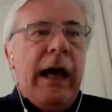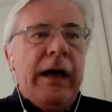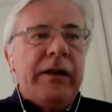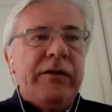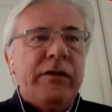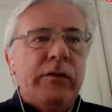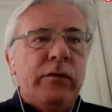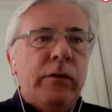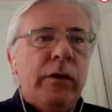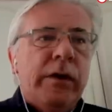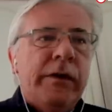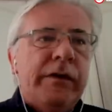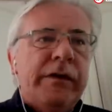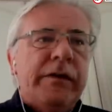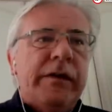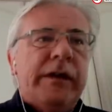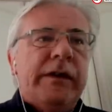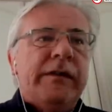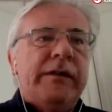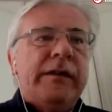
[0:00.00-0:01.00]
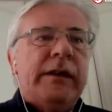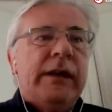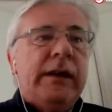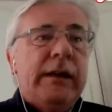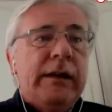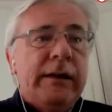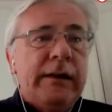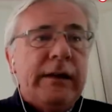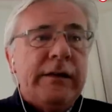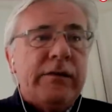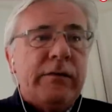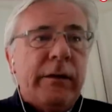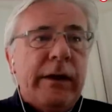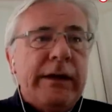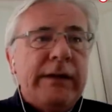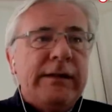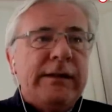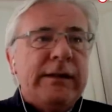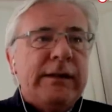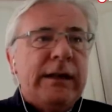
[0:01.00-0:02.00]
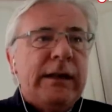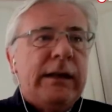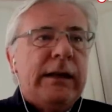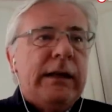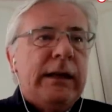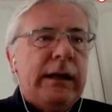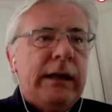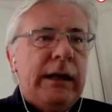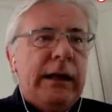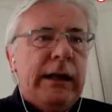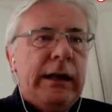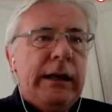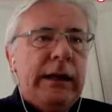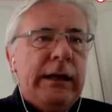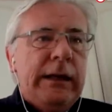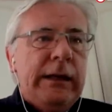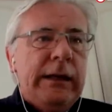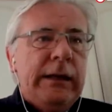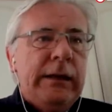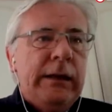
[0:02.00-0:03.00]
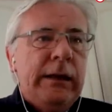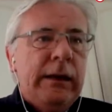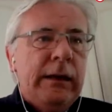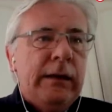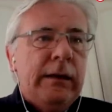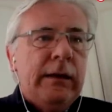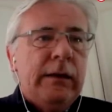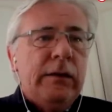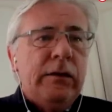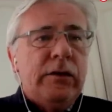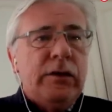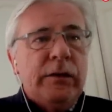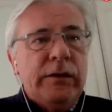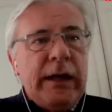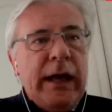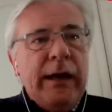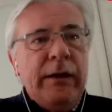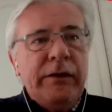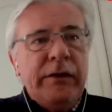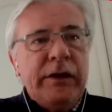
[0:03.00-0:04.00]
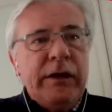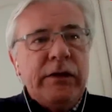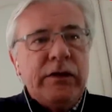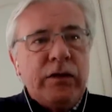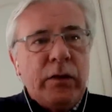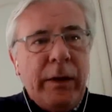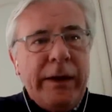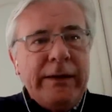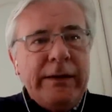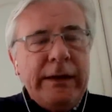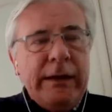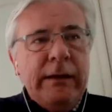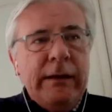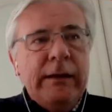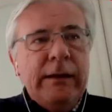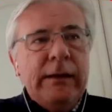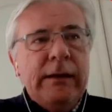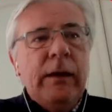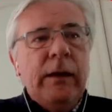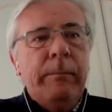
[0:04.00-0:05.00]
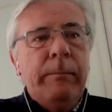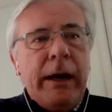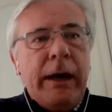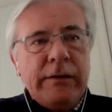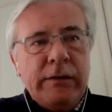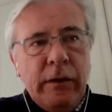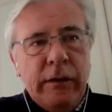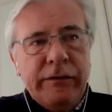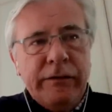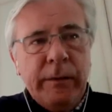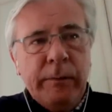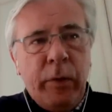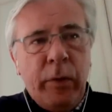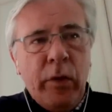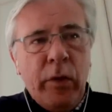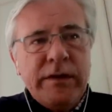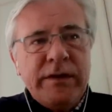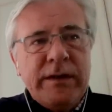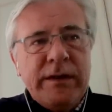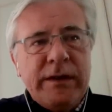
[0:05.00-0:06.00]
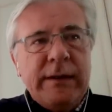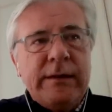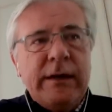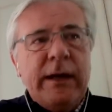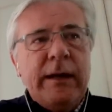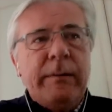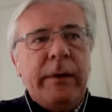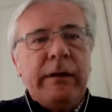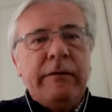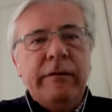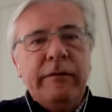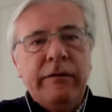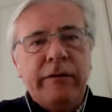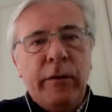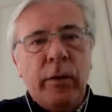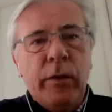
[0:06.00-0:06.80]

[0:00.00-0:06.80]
Hasn't run since this race in 2020. Backed off the boards that day, back from